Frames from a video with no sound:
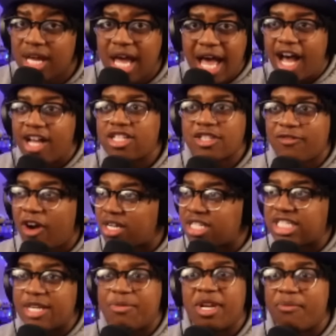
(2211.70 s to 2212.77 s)
I'll just fall
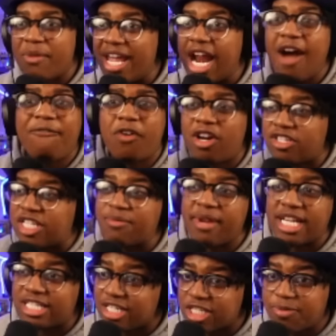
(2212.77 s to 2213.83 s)
asleep and I'll fall asleep
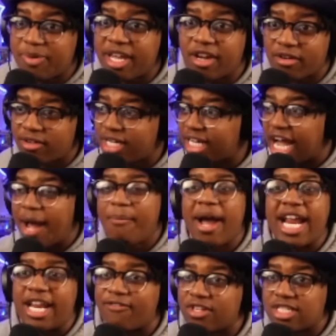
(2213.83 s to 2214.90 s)
next to the speaker, nigga. I
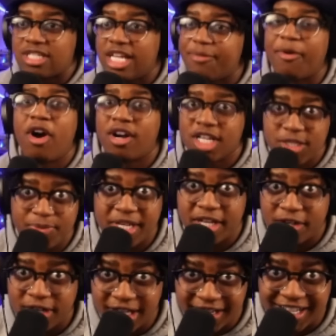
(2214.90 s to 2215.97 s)
might even sleep on a
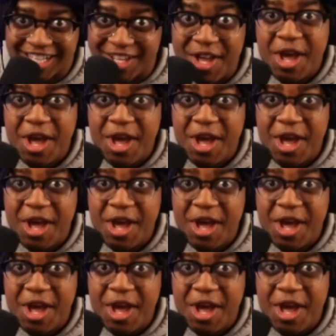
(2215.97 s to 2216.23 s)
speaker, nigga.